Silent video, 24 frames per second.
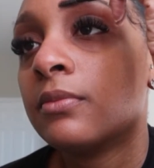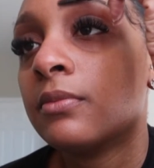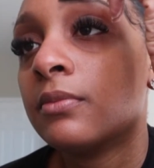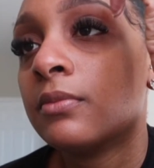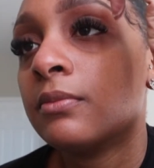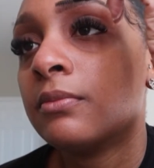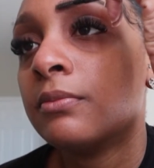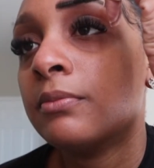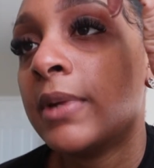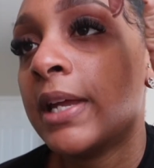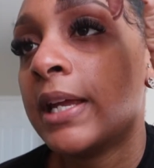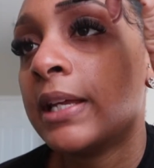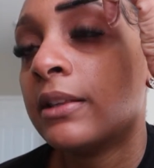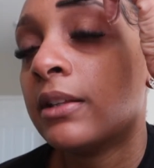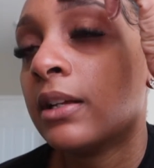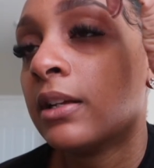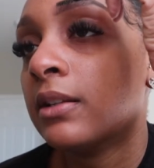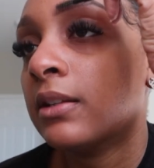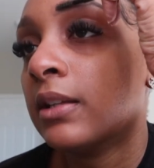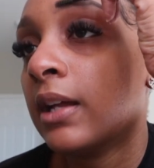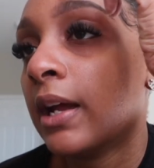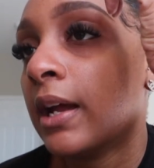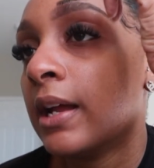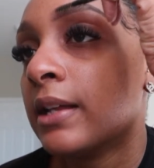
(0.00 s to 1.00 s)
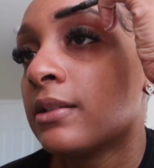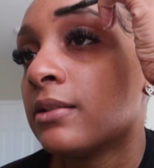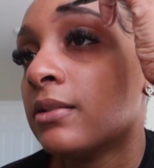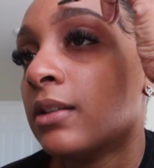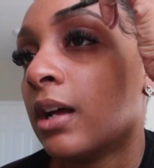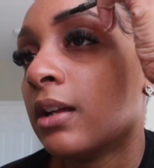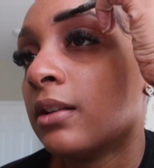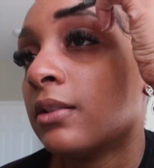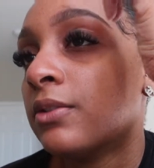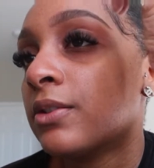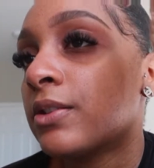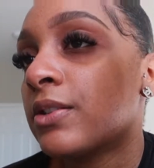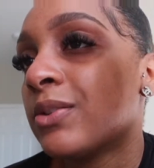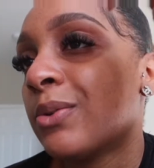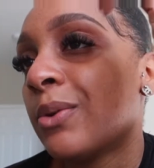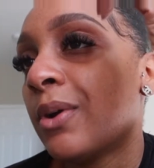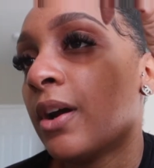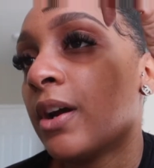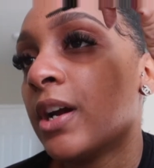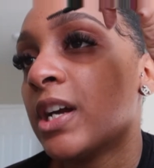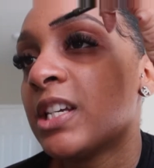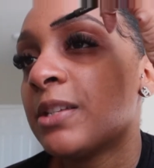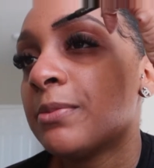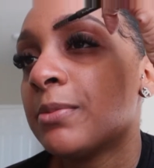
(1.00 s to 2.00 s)
make the lines not look so
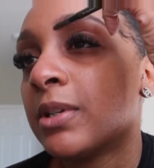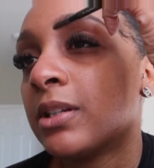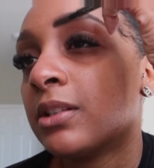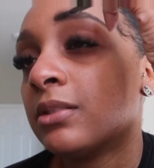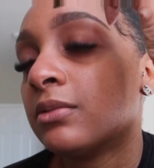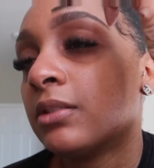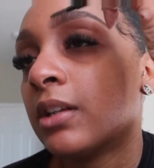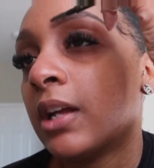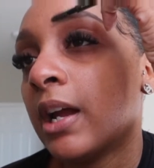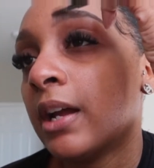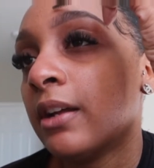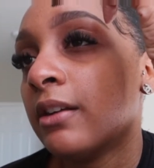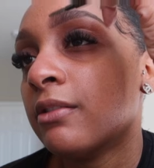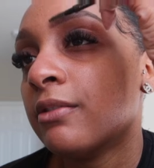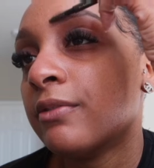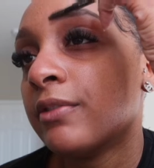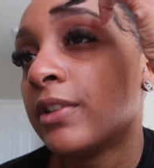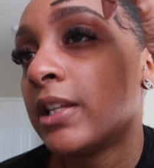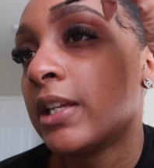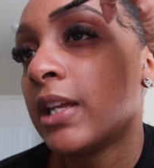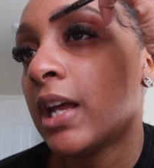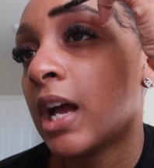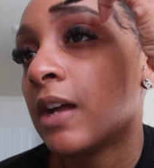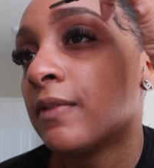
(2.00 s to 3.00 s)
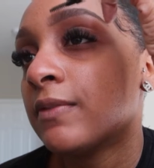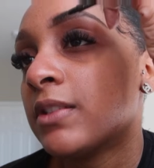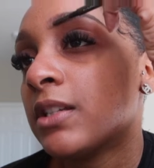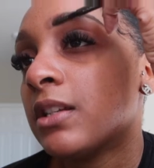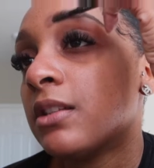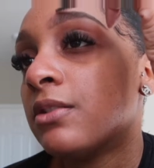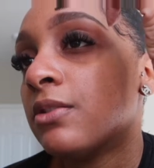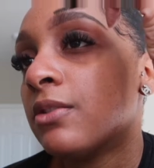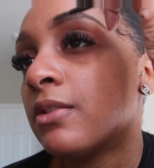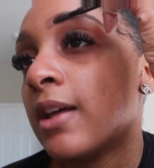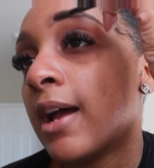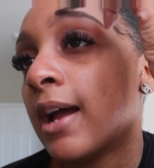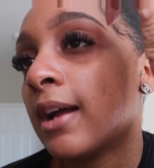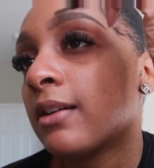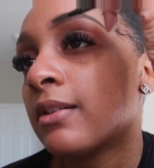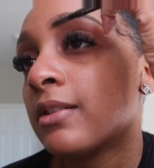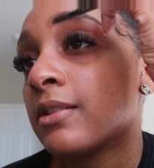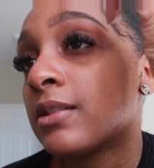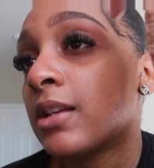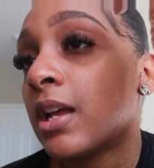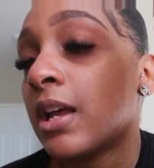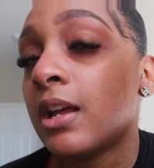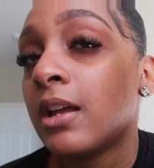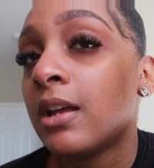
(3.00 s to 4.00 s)
harsh, but I don't really have to do that, because
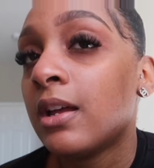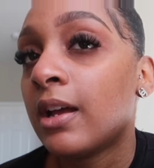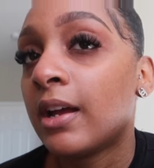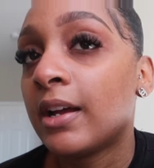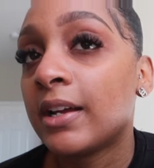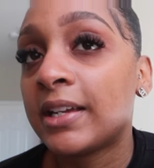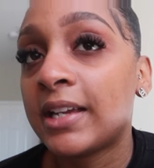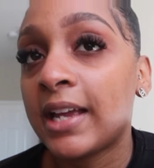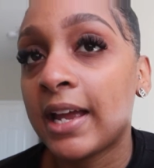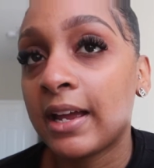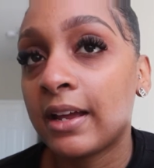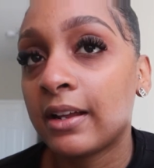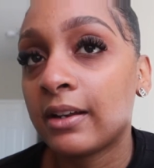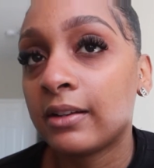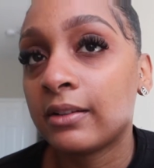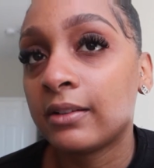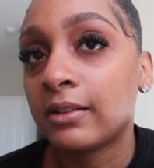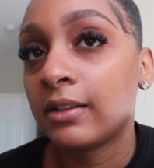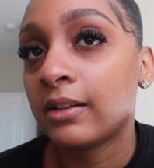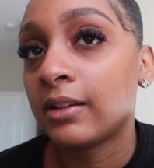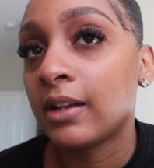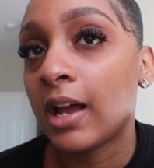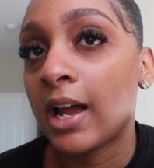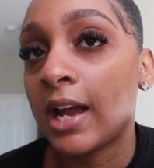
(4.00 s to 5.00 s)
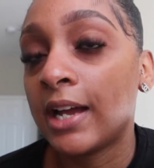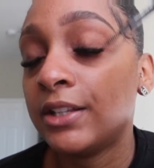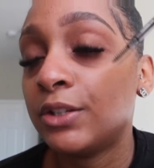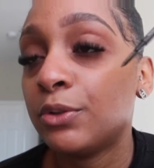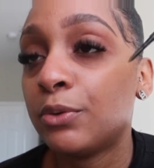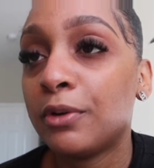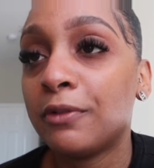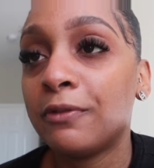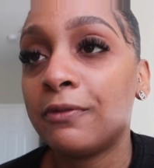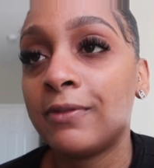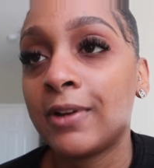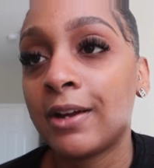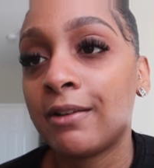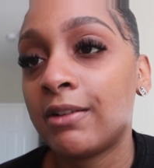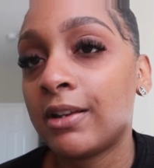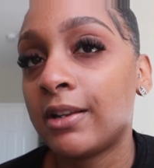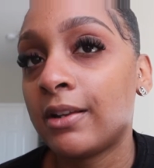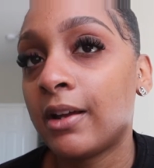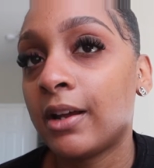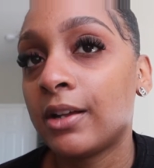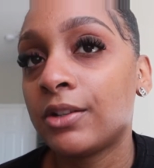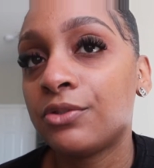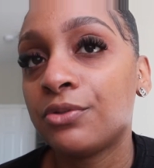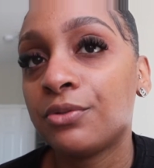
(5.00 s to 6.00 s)
again, I do it very
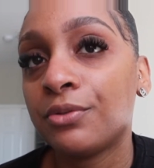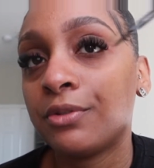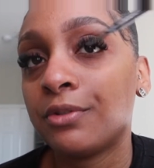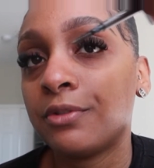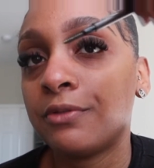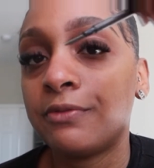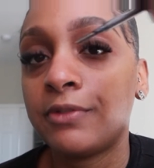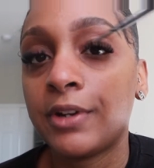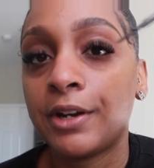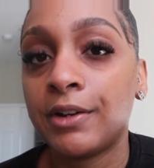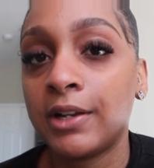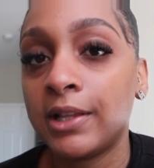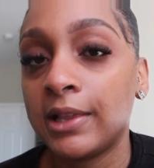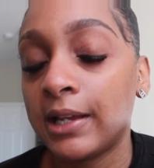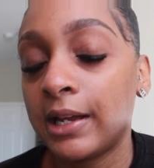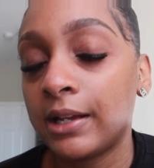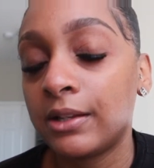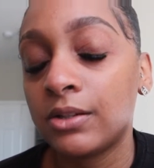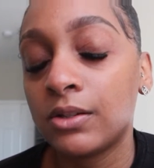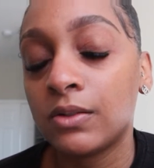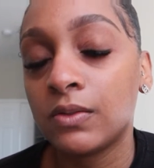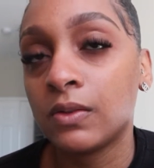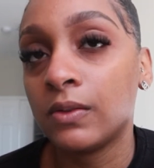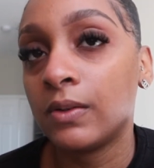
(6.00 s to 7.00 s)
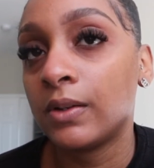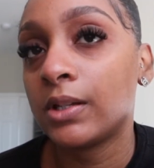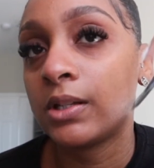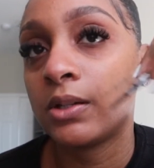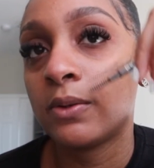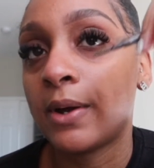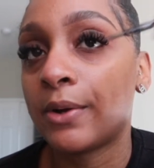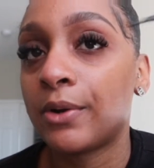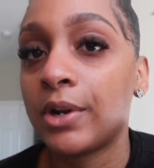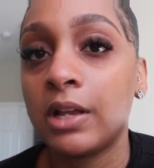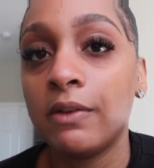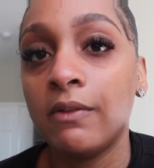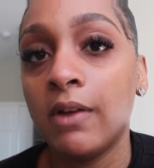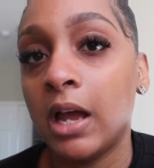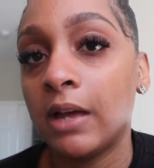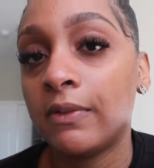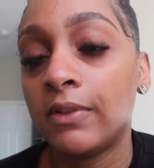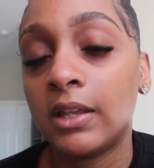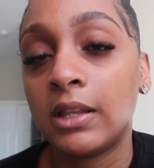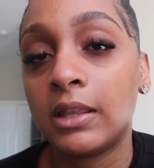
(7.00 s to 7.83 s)
natural, very light strokes, so I don't even have the